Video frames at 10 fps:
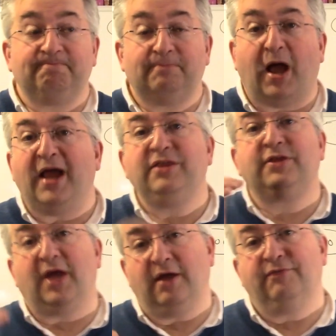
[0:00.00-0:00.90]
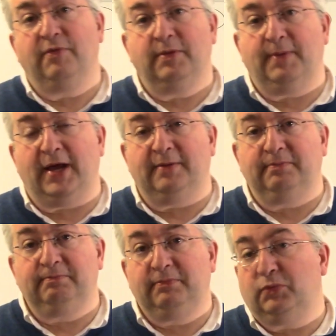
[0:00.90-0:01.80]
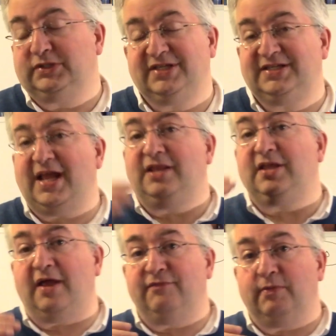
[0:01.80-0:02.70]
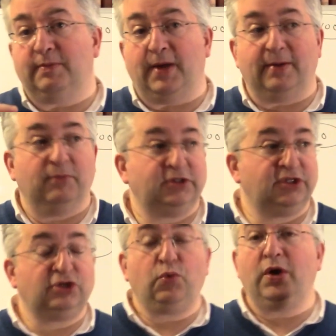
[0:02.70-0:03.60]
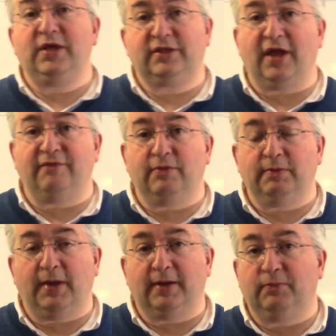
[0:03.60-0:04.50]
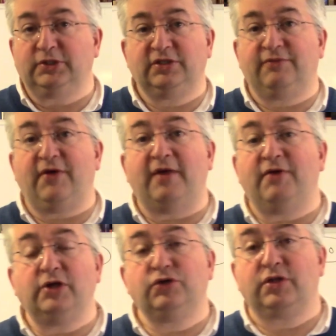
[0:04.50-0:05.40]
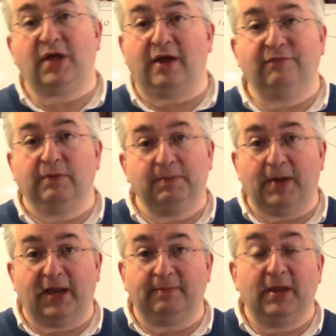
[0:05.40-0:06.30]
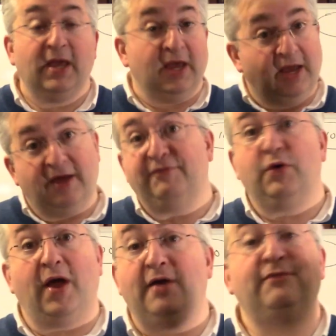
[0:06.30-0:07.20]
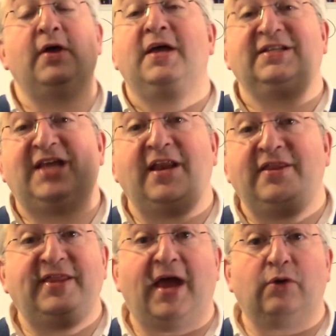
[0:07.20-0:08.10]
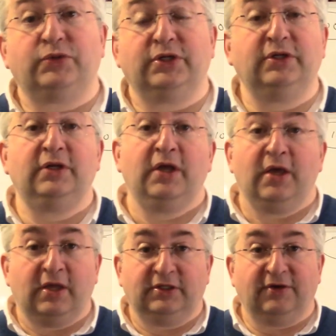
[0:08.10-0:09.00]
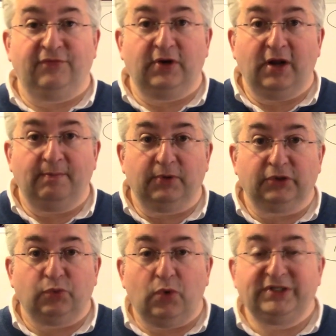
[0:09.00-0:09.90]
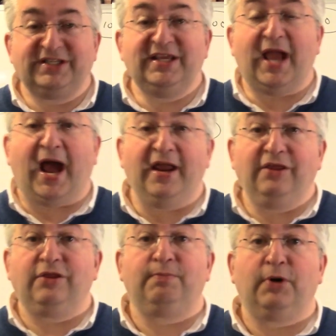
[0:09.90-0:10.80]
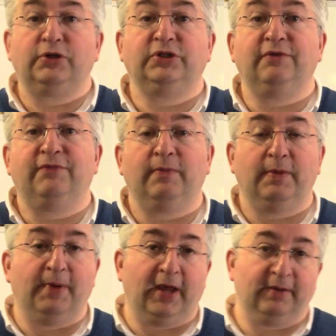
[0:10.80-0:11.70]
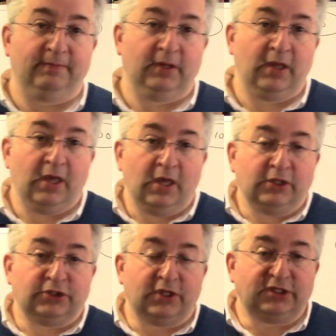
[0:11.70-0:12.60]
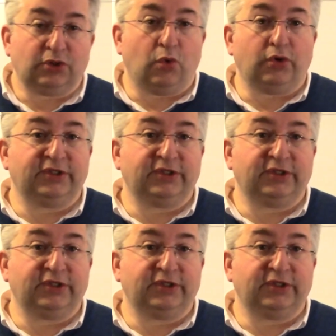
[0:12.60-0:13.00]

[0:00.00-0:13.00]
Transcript: ith guy from the bottom? What's the 10th guy from the bottom? What's the 20th guy from the bottom? What's the 500th guy from the bottom if you have 10,000 different numbers? What's the ith person from the bottom? So that's called the